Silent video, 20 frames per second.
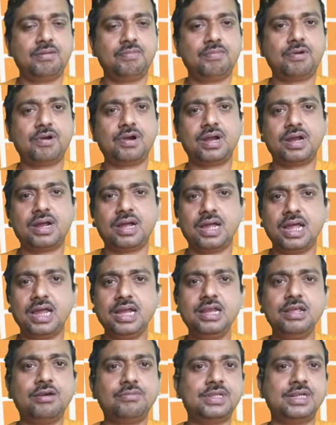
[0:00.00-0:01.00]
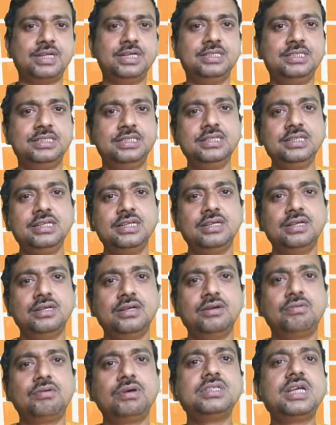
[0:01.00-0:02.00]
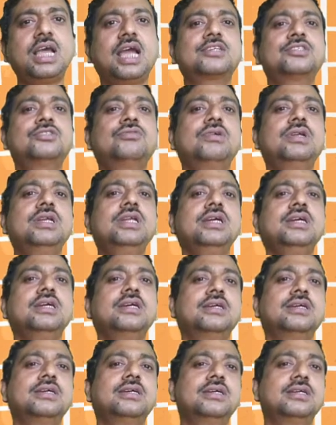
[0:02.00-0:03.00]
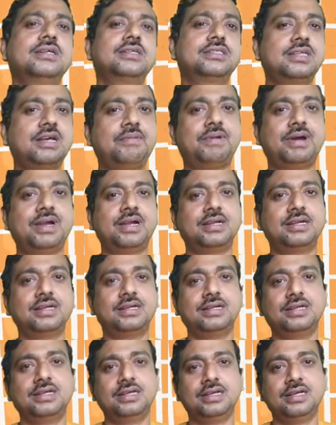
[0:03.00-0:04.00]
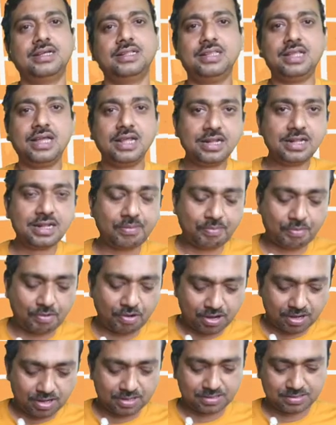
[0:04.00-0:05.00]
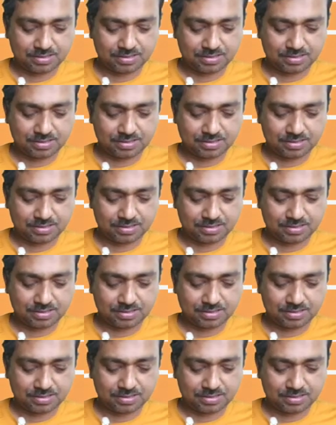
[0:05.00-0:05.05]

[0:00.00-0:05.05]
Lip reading: for any of the reason, was actually summer, then the fall,